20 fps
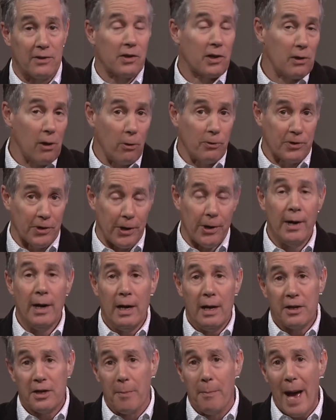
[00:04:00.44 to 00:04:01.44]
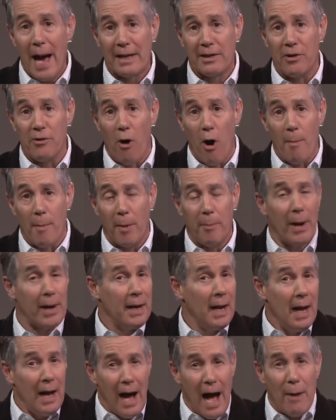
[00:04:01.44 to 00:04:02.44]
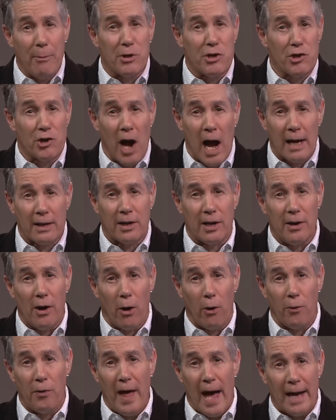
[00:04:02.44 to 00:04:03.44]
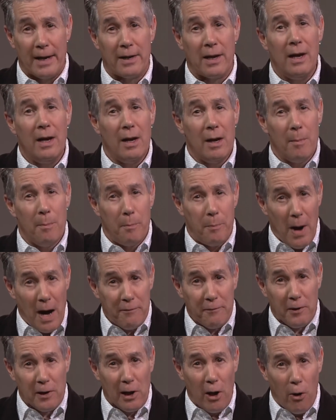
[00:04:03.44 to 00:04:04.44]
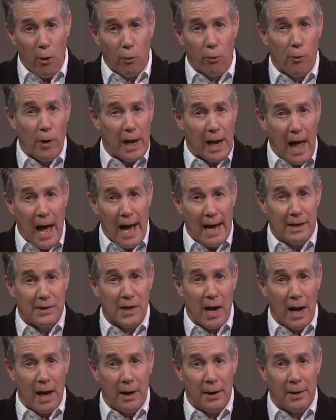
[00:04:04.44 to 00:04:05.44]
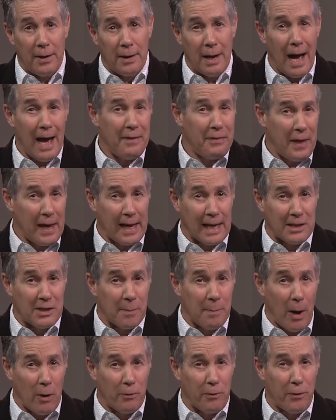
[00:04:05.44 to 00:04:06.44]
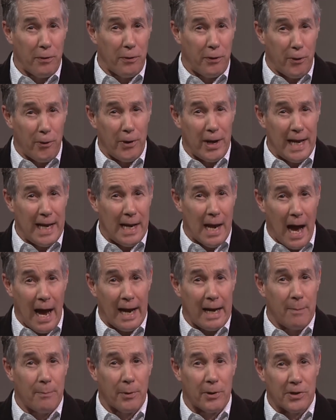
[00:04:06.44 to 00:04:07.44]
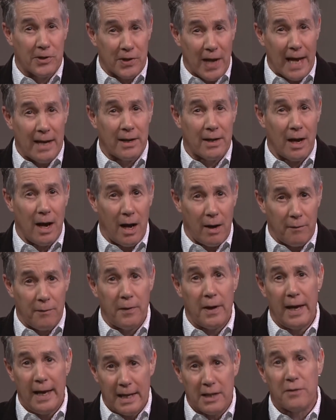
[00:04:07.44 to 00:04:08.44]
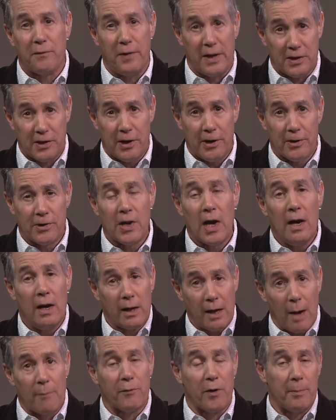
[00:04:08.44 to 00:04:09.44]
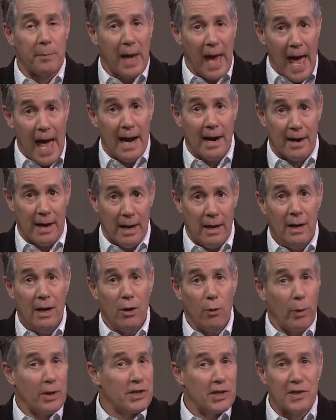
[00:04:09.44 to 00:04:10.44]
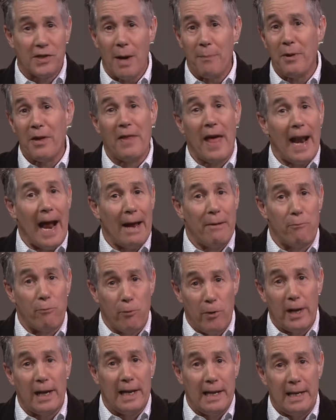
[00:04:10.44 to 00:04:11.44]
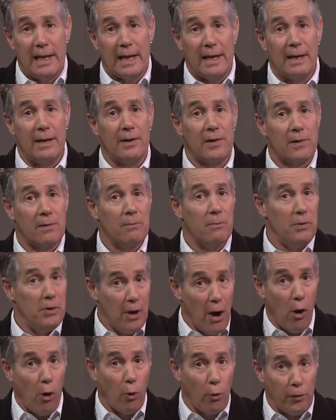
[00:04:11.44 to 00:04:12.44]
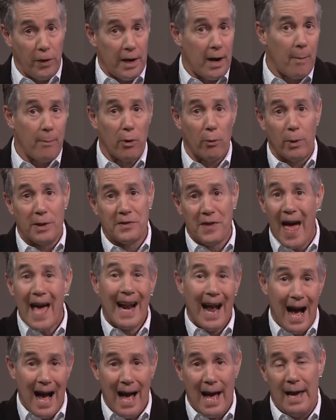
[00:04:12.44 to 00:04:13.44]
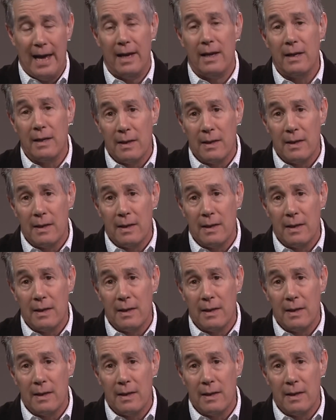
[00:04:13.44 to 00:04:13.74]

closer to back to normal, but I was shocked to know that Buffalo relies on, I think it's about 39% of its visitors come from Canada, which is something that I really didn't know the number was that high.